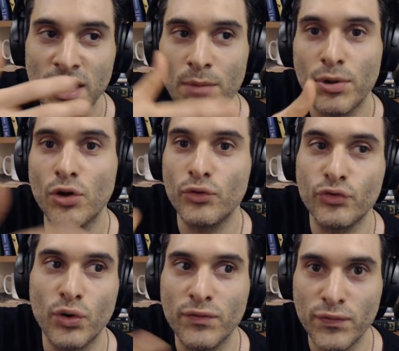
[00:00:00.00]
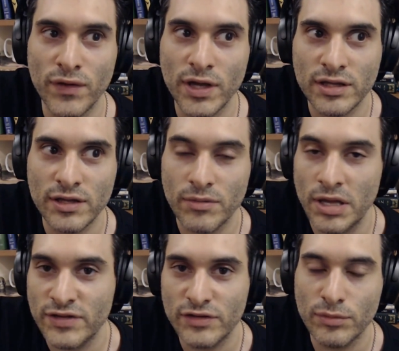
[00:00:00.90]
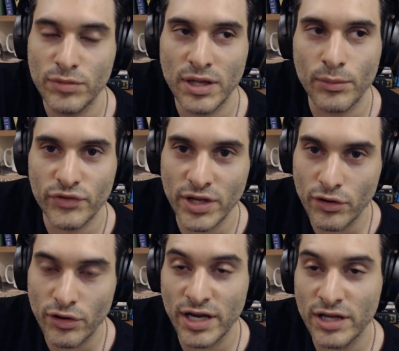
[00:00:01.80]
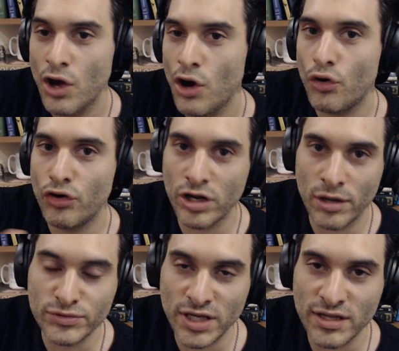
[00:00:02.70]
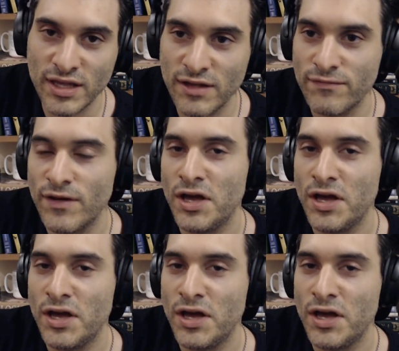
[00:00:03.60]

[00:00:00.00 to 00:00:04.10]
But also if you think I did I said something that was incorrect or not objective,